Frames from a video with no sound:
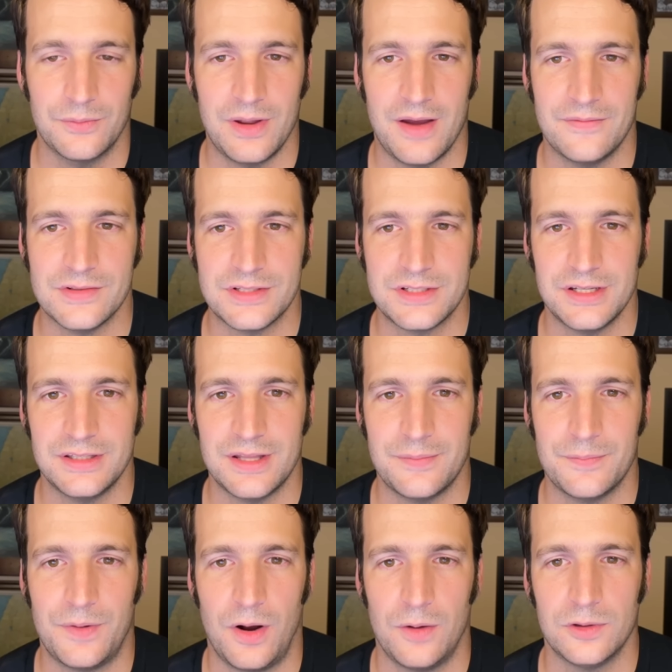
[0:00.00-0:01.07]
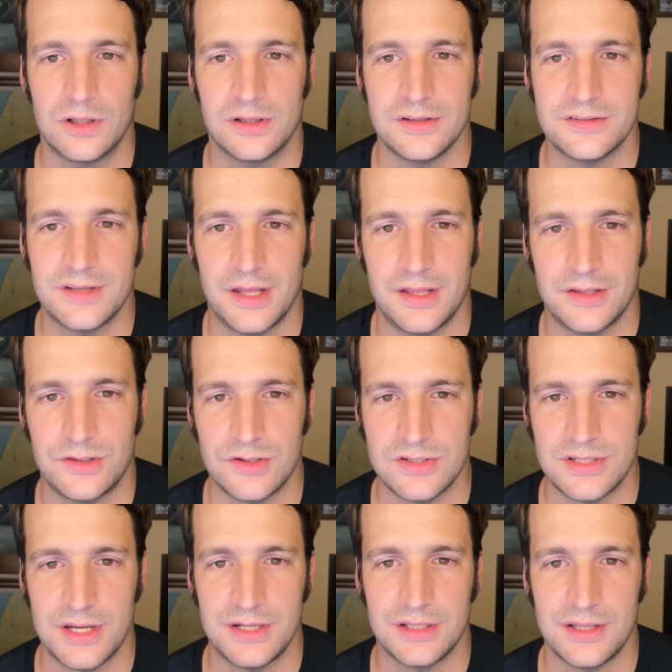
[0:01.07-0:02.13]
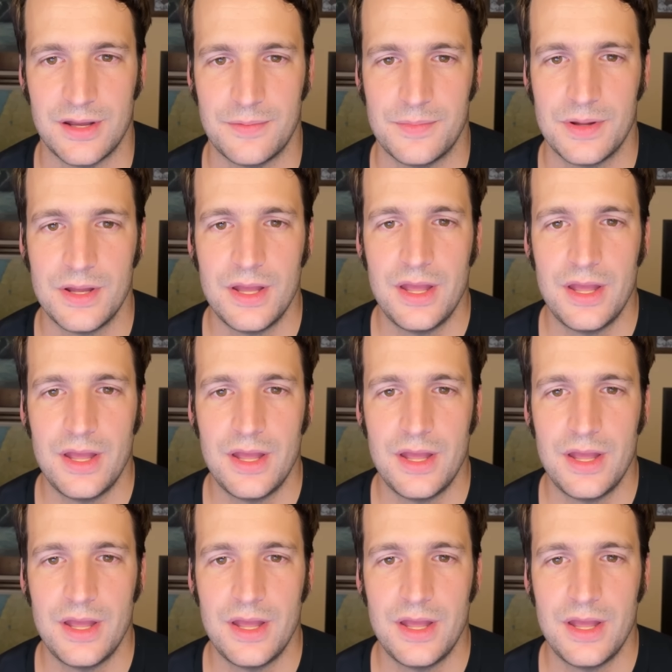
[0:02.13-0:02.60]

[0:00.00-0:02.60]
we haven't seen them publicly say that they're sending them.